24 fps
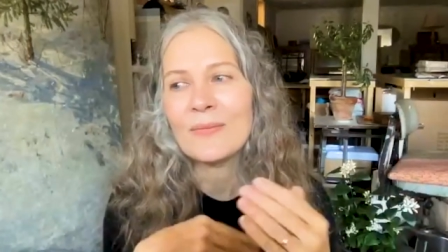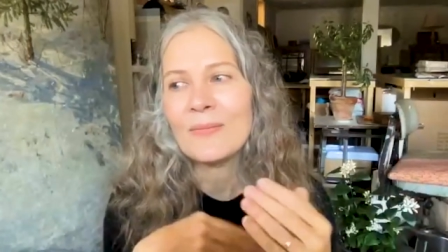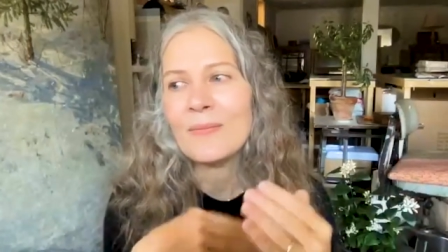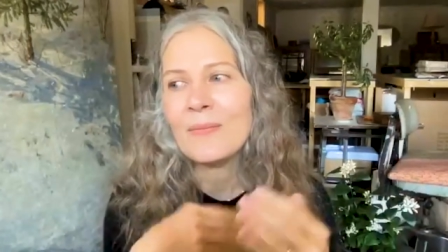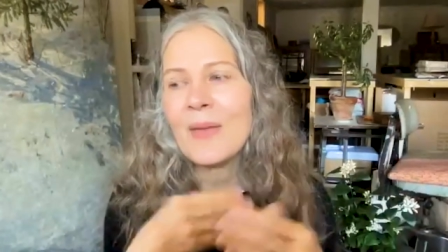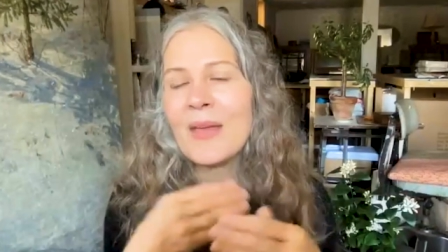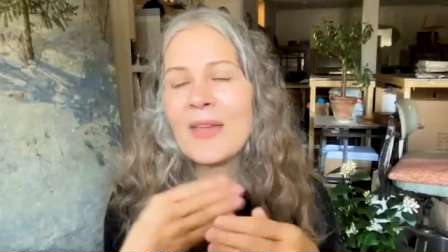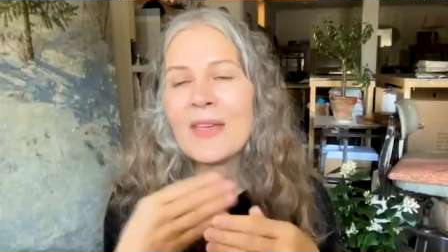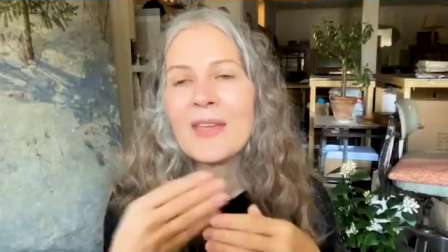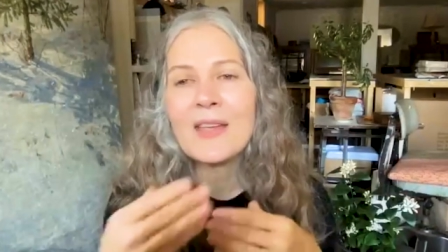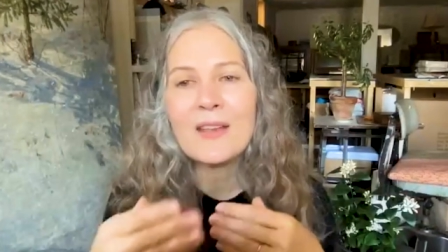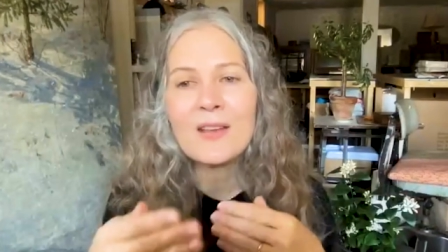
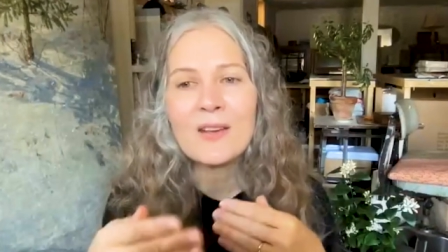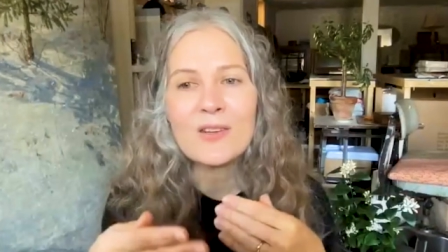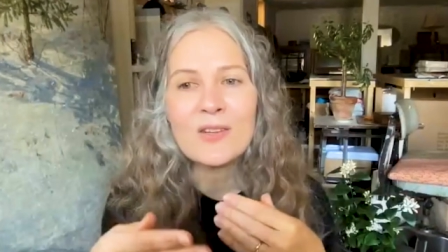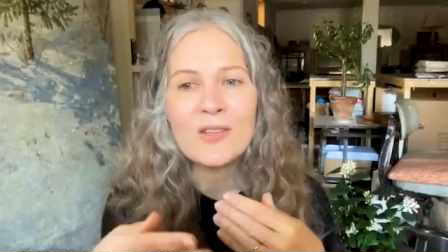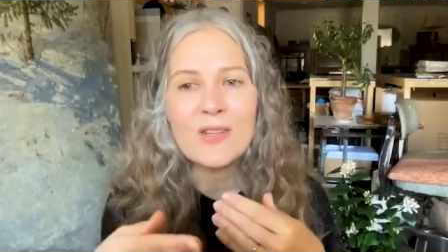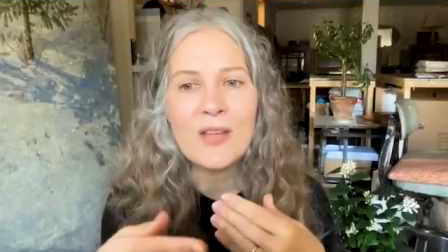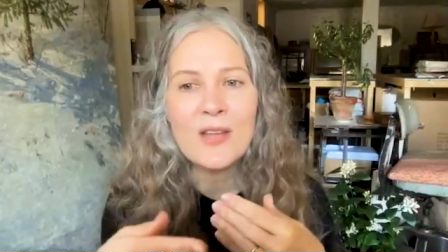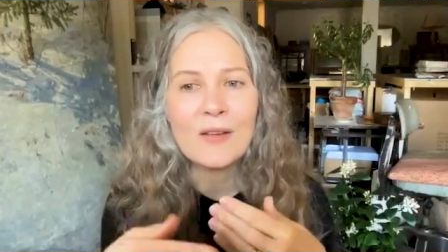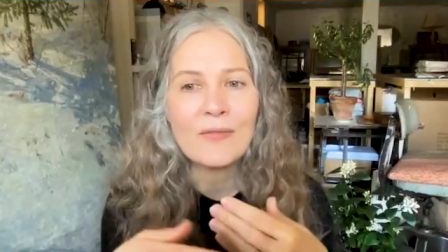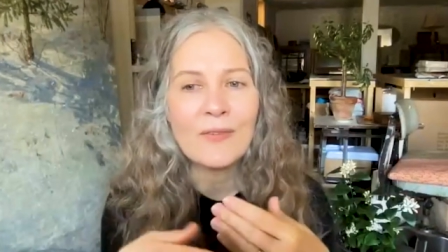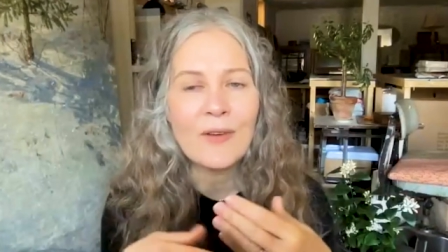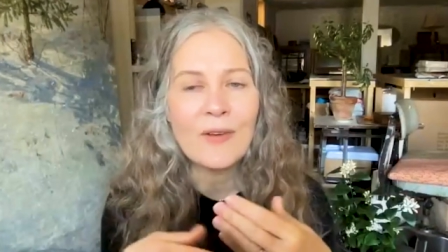making
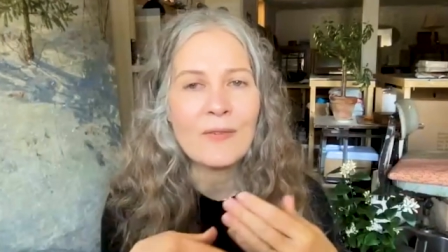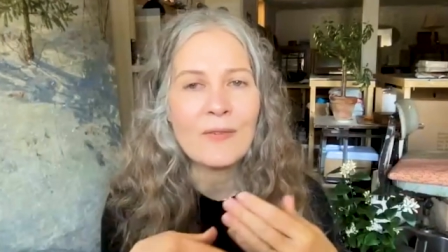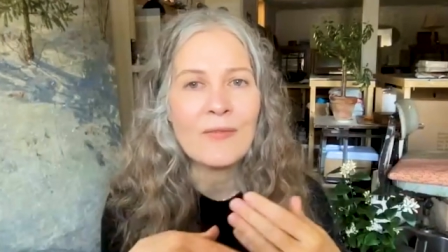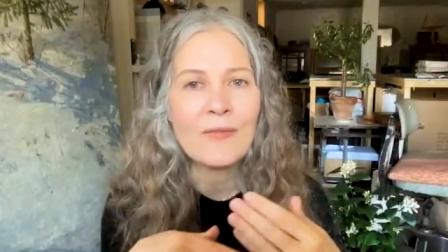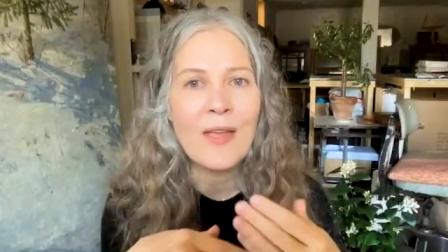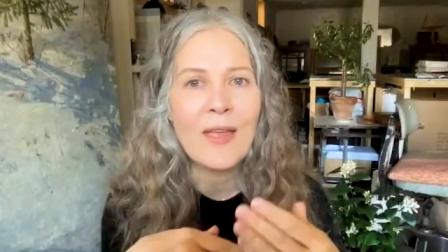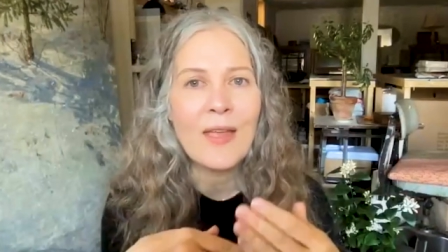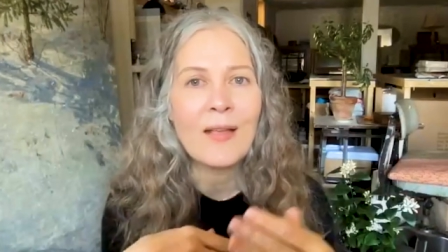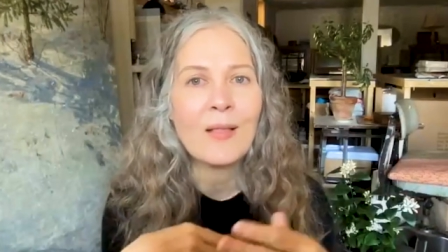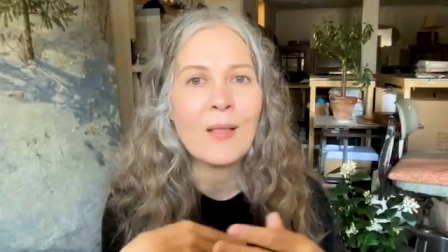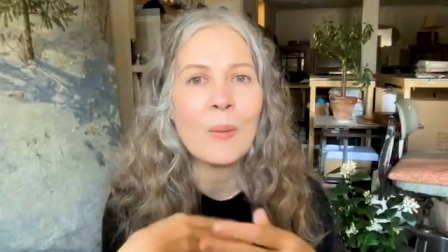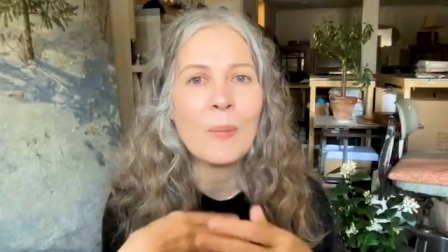yourself
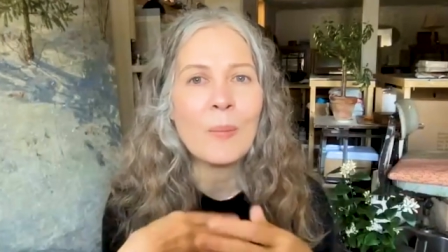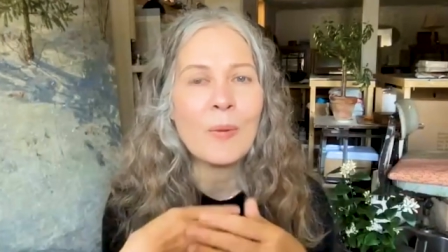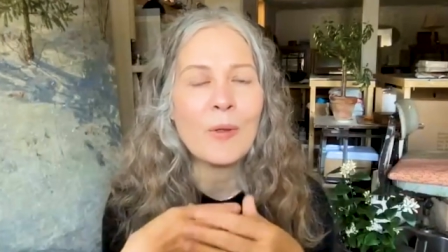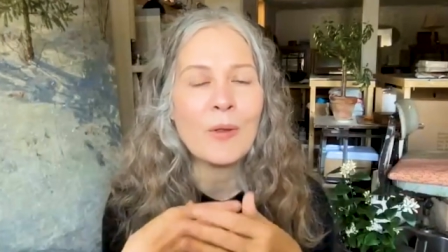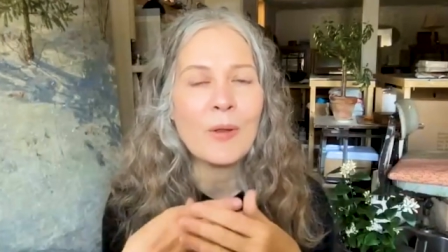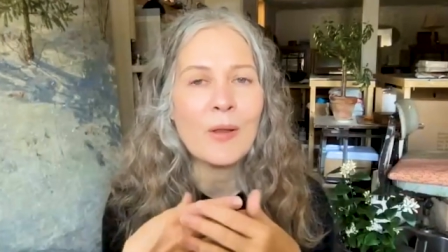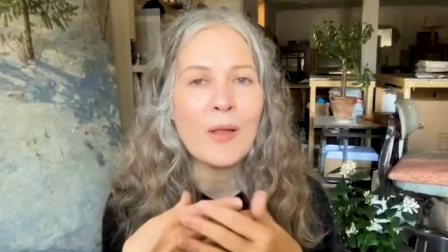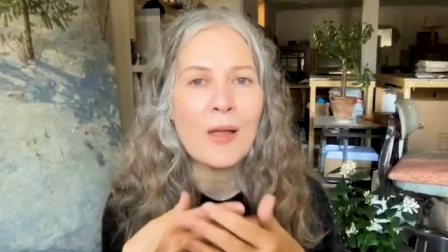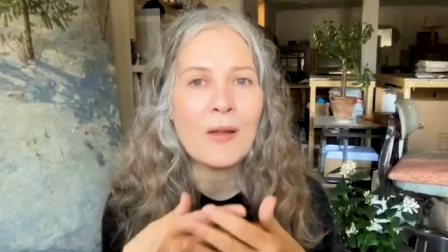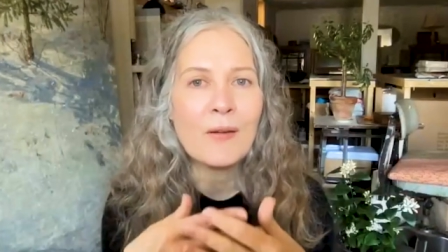available